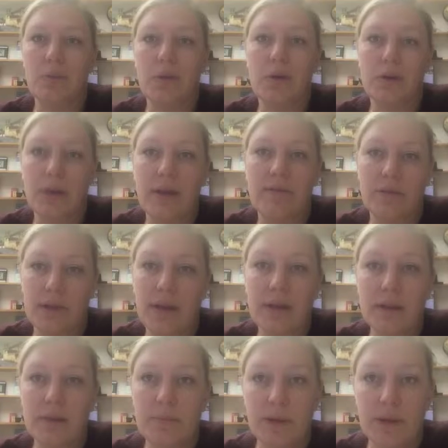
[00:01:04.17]
a word level
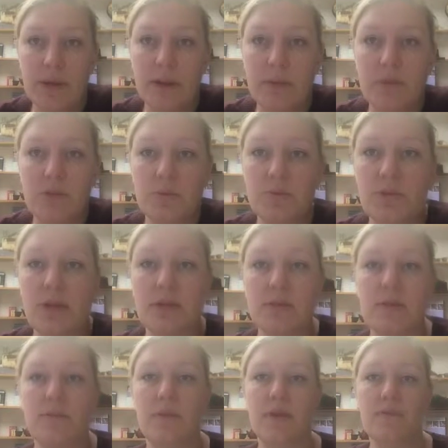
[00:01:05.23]
academic language
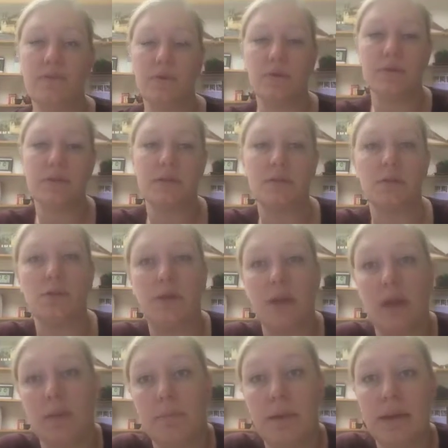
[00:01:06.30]
objective that focuses only
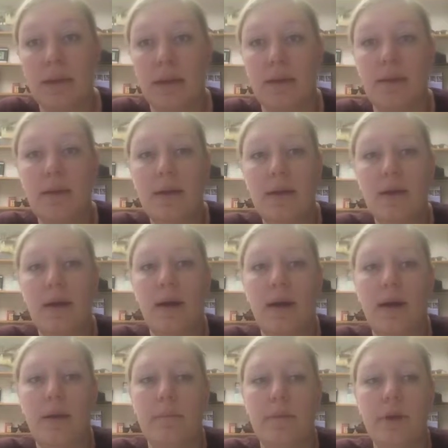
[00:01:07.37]
on meaning.
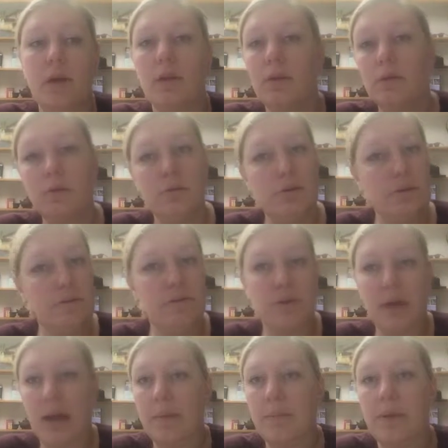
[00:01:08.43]
Include
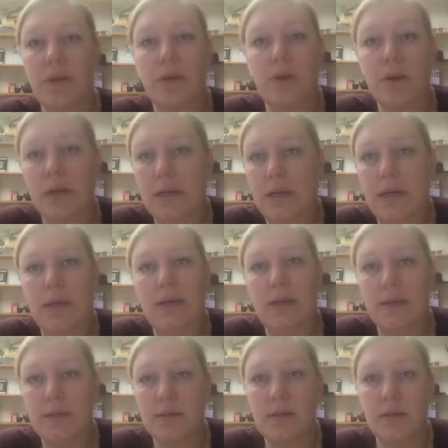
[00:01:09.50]
vocabulary in any
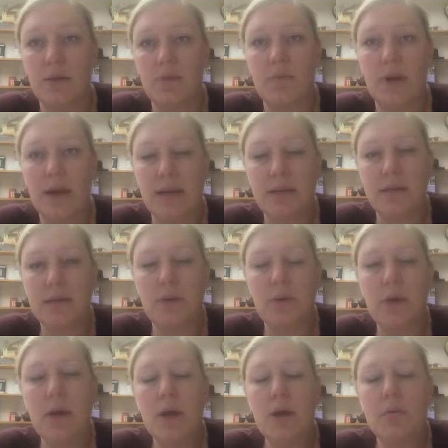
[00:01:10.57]
lesson that you write.
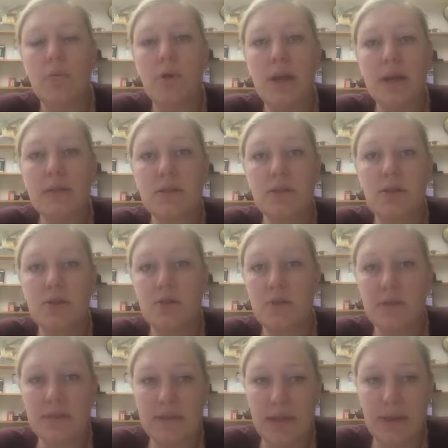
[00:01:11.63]
So we'll ask you to do
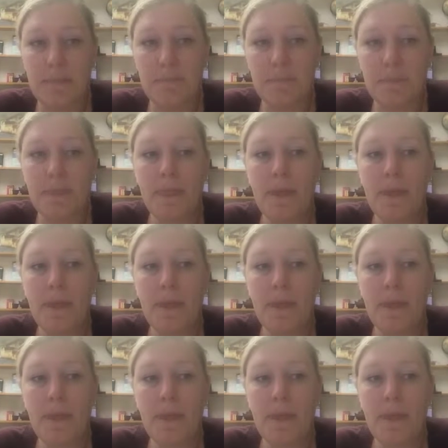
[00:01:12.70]
the same.